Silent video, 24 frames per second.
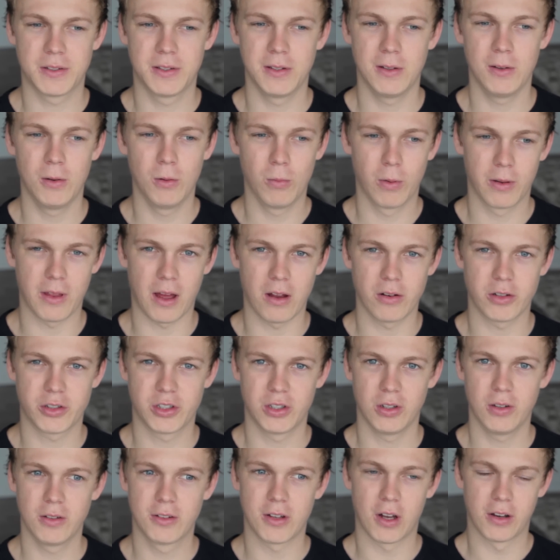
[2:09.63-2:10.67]
2 without
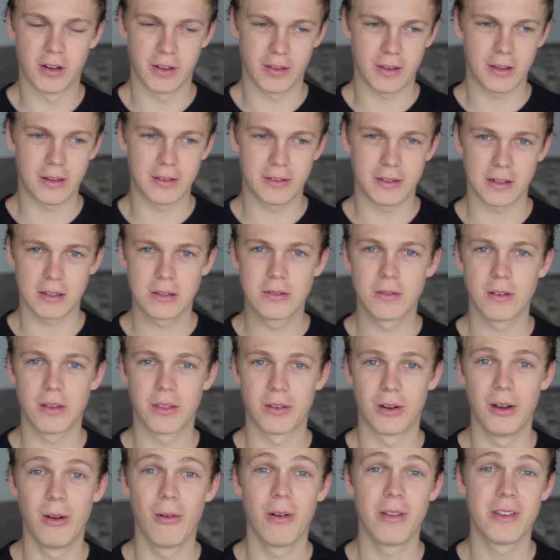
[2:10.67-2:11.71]
shoes on and then 6 foot
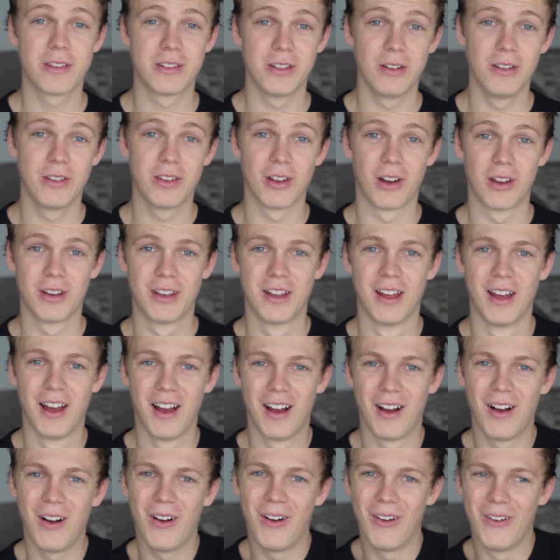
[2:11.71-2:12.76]
3 with shoes
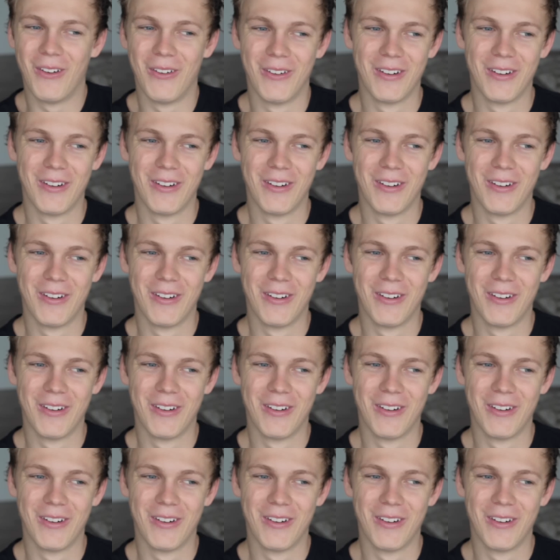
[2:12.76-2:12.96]
on.